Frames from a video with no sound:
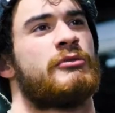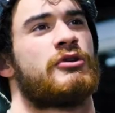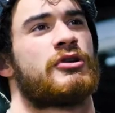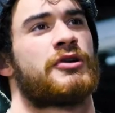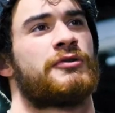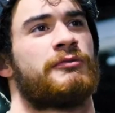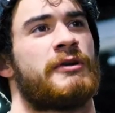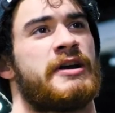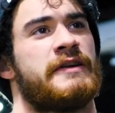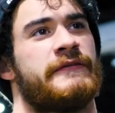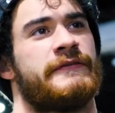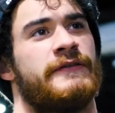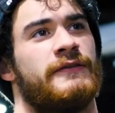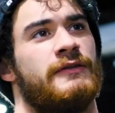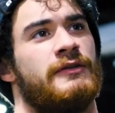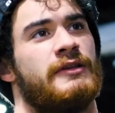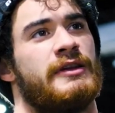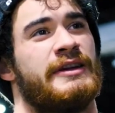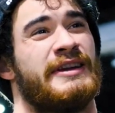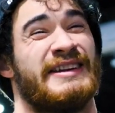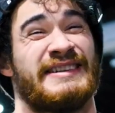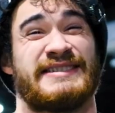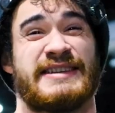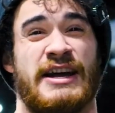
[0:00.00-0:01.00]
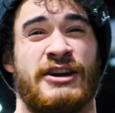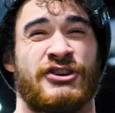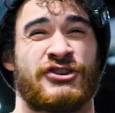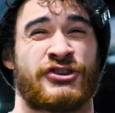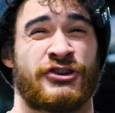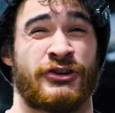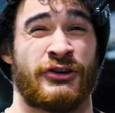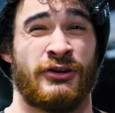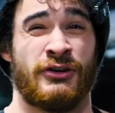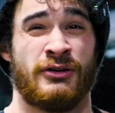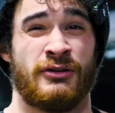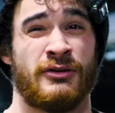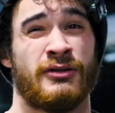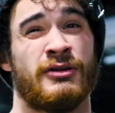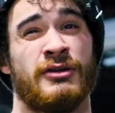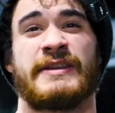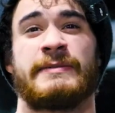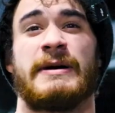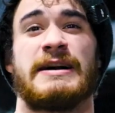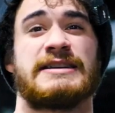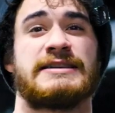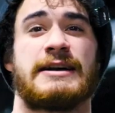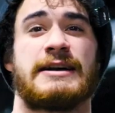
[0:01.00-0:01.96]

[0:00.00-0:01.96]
be more grateful and intentional with my